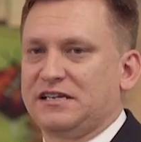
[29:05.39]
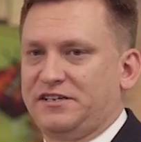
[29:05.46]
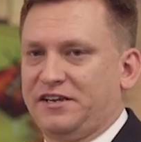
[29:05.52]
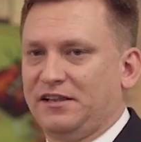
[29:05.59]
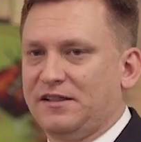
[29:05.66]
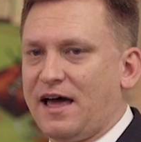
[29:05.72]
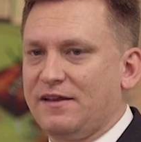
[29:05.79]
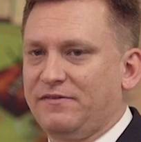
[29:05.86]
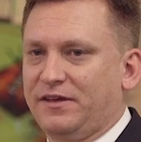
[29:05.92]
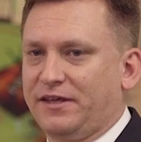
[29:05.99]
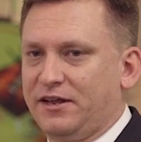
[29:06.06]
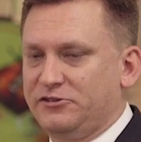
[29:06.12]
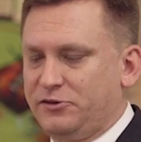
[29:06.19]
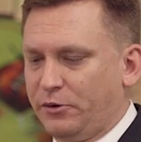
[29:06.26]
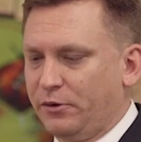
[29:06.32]
I see a lot of
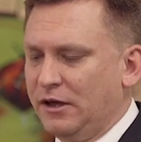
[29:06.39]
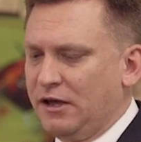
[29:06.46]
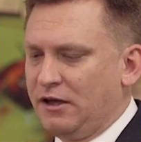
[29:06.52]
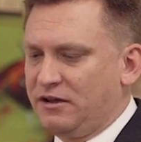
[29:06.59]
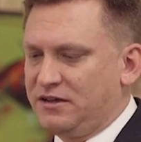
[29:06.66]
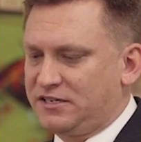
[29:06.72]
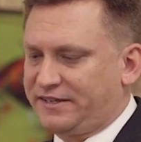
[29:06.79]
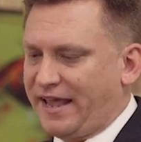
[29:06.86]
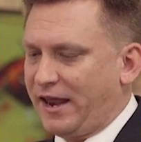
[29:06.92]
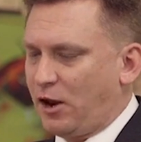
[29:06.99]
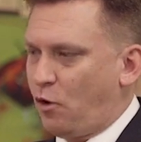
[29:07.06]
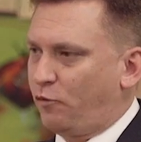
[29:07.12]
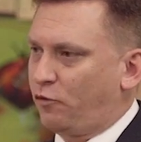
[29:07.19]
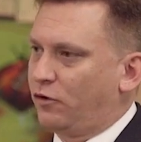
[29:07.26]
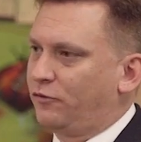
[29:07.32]
kids who skate
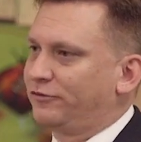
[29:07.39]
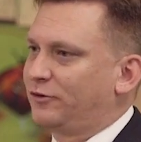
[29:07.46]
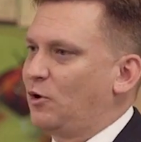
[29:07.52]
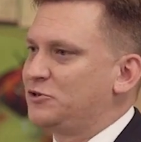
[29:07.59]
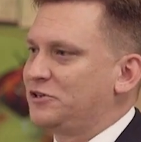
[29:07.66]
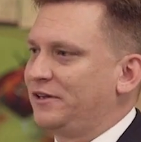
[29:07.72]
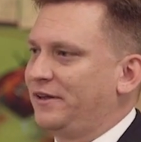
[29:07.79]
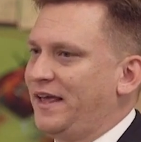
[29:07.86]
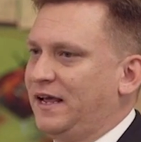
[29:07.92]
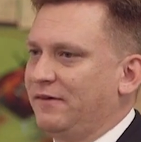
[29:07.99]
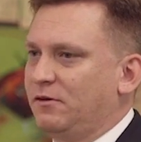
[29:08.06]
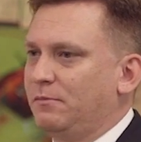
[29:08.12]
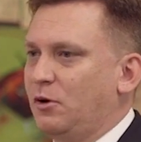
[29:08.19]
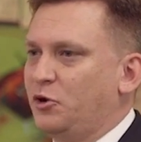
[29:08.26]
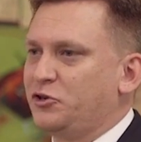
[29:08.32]
over a frozen lake
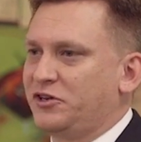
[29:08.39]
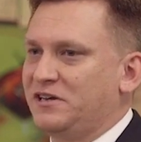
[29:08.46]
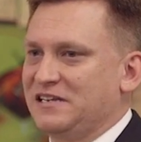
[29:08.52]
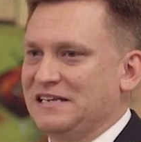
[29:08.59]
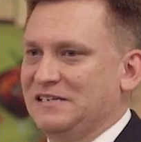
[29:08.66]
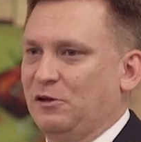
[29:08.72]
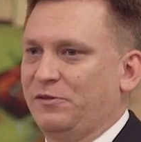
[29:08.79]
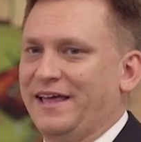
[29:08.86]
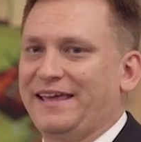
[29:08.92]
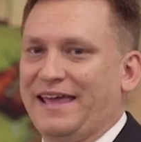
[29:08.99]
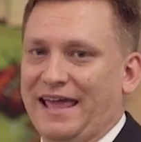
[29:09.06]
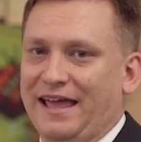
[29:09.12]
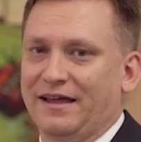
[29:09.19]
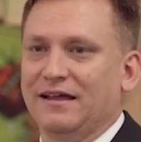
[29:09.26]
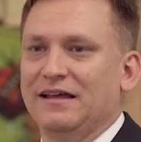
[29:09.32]
of emotions until they
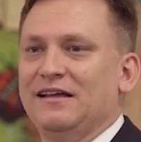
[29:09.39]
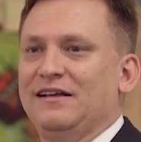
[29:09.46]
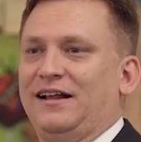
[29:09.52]
can't,